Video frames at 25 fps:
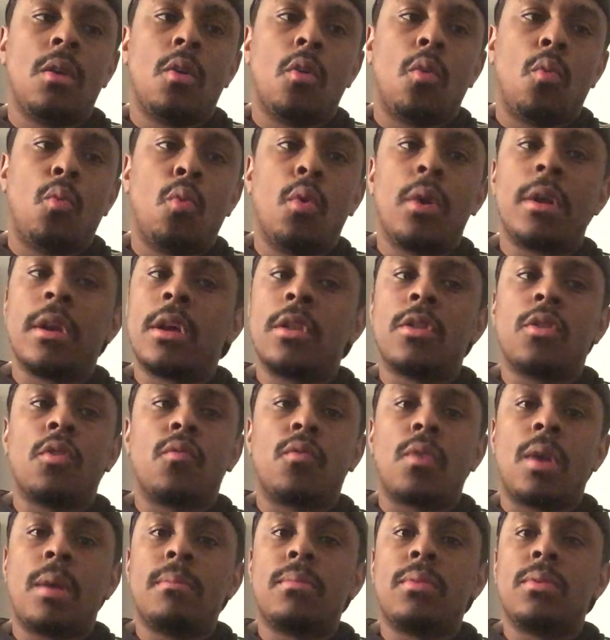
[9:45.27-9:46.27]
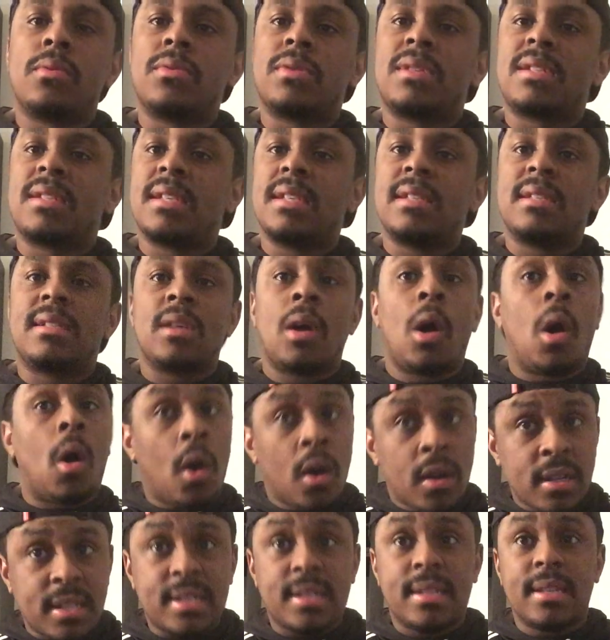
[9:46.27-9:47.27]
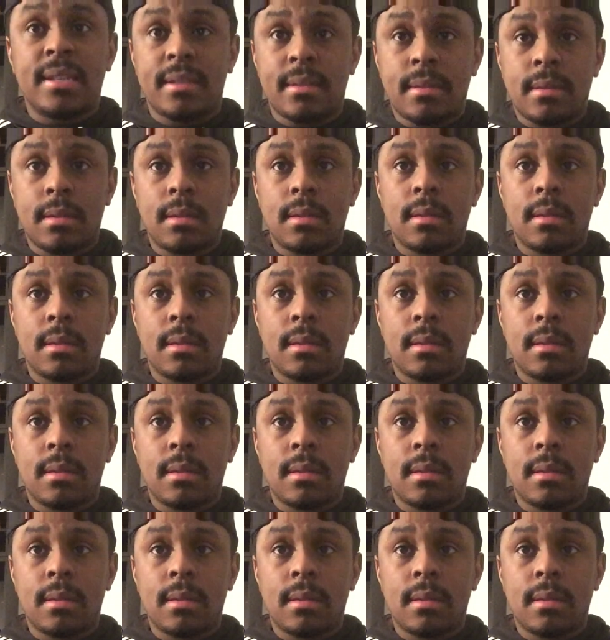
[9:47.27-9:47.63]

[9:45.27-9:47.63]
winner of the Rumble since Austin,